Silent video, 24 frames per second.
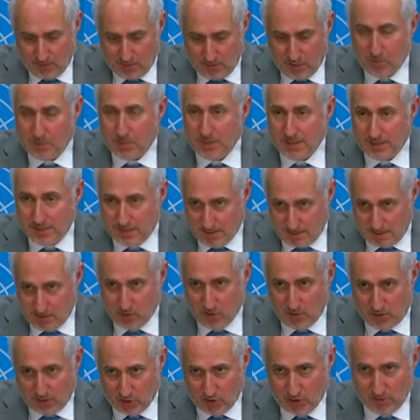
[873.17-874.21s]
complete
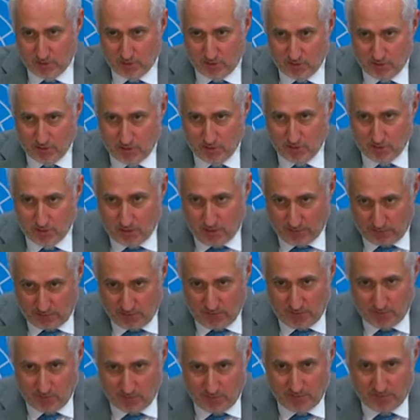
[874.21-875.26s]
destruction of a
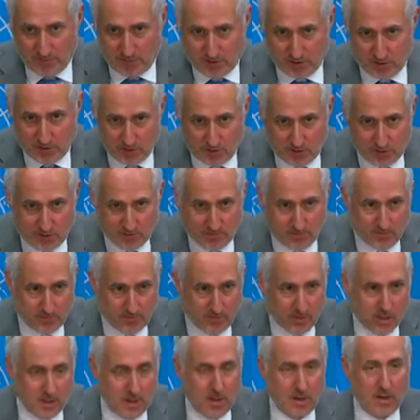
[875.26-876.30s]
number of villages.
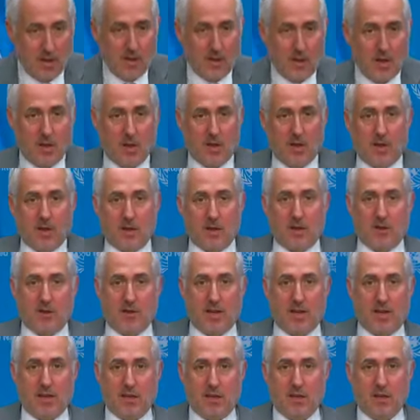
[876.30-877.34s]

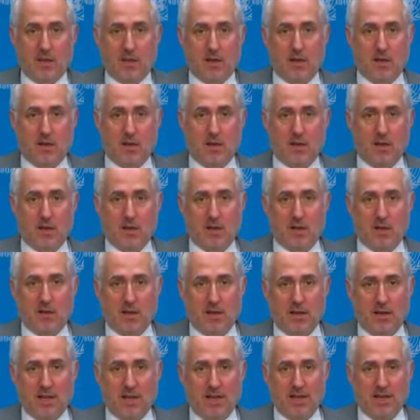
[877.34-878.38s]
Okay,
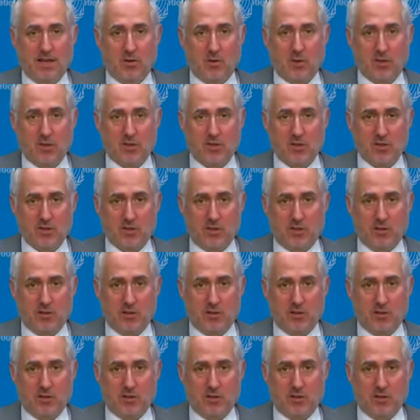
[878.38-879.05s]
any questions